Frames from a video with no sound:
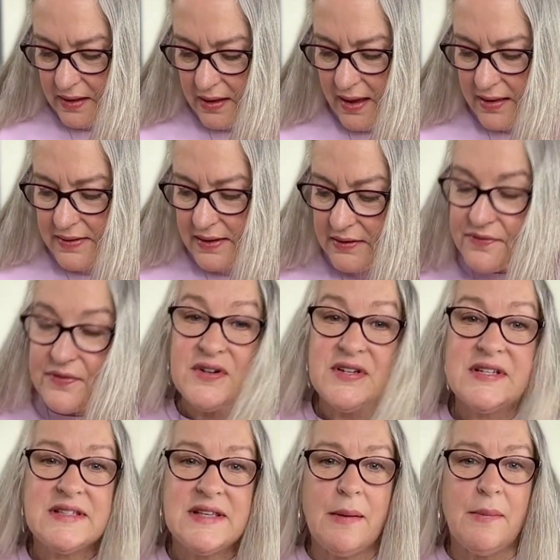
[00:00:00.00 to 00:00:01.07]
And then for
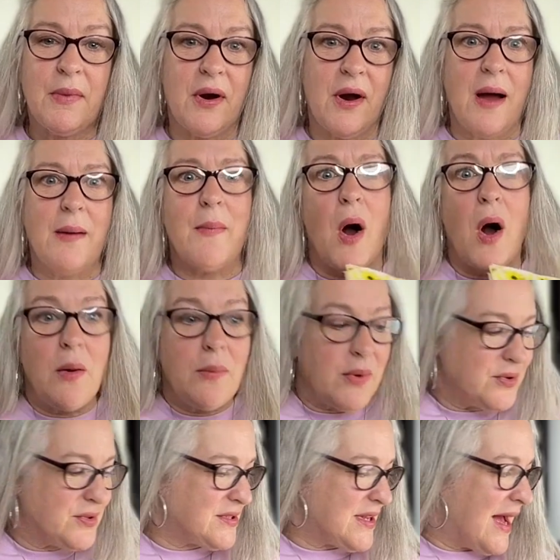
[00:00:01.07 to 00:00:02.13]
summer, I'm
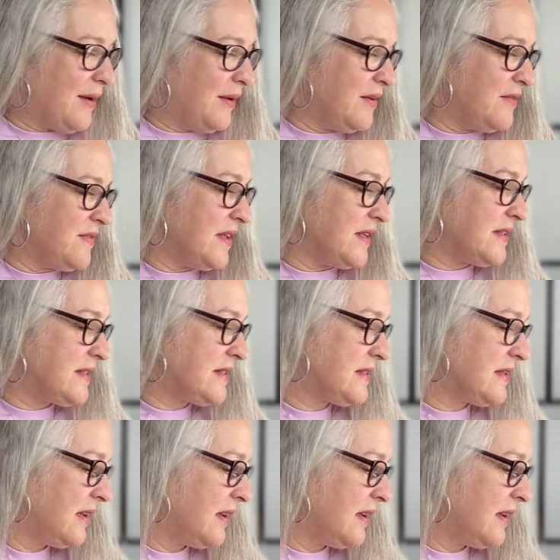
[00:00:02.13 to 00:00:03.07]
almost out of this.